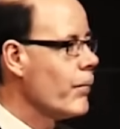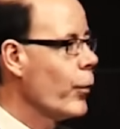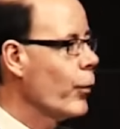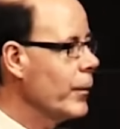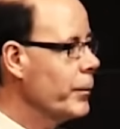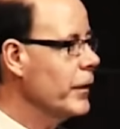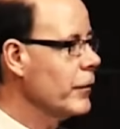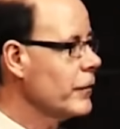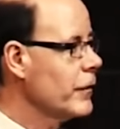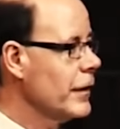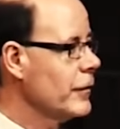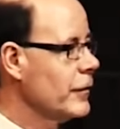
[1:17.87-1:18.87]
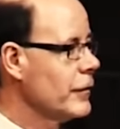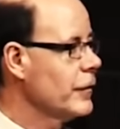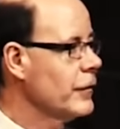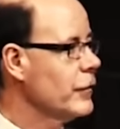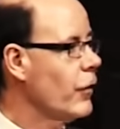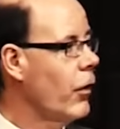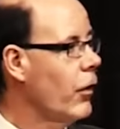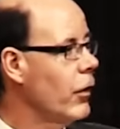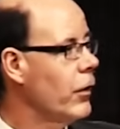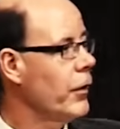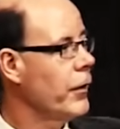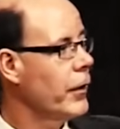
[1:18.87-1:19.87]
But what Peter says is since
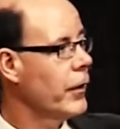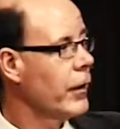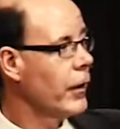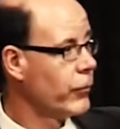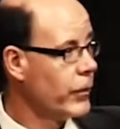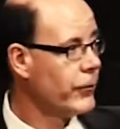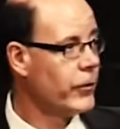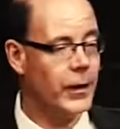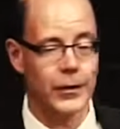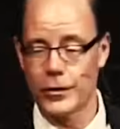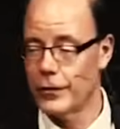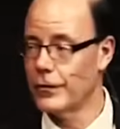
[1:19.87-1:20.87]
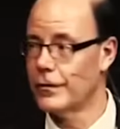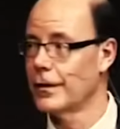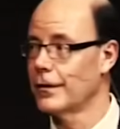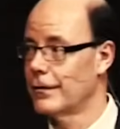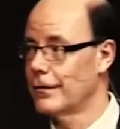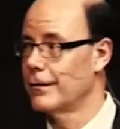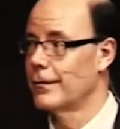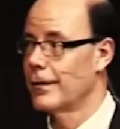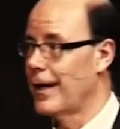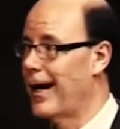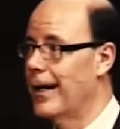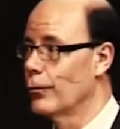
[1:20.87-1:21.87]
all of Revelation 6
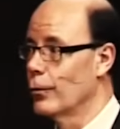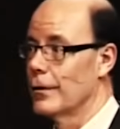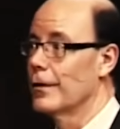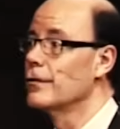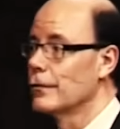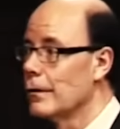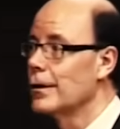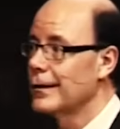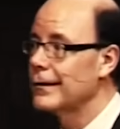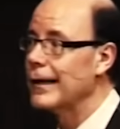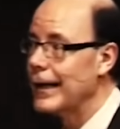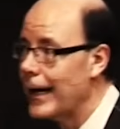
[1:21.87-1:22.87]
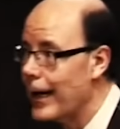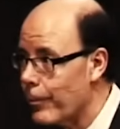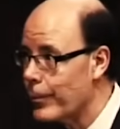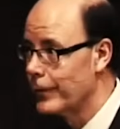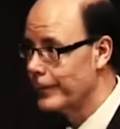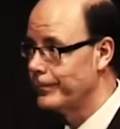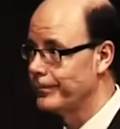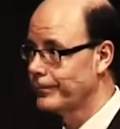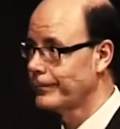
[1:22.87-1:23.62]
onward is going to happen